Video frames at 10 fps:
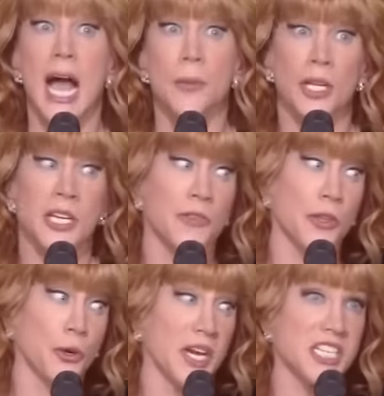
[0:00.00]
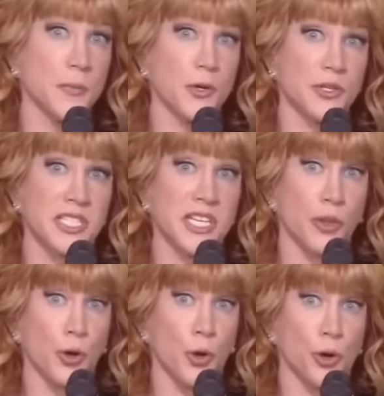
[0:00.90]
I'm looking for the crazy person
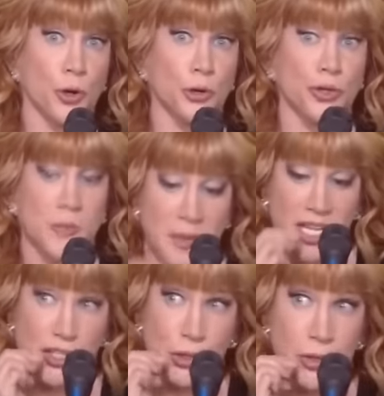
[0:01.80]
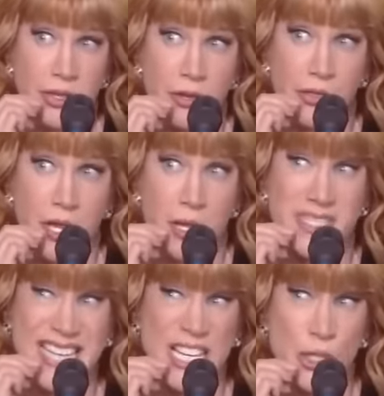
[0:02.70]
in the corner who's maybe like chewing their
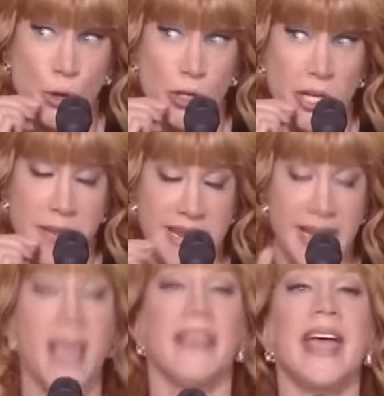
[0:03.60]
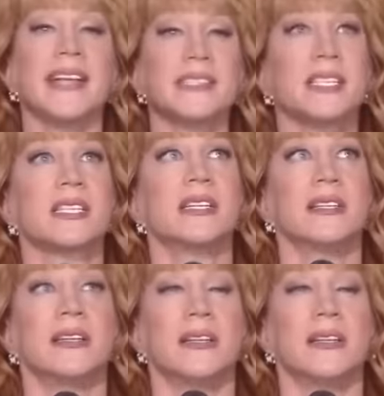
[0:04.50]
thumb saying, Don't look at me. That's.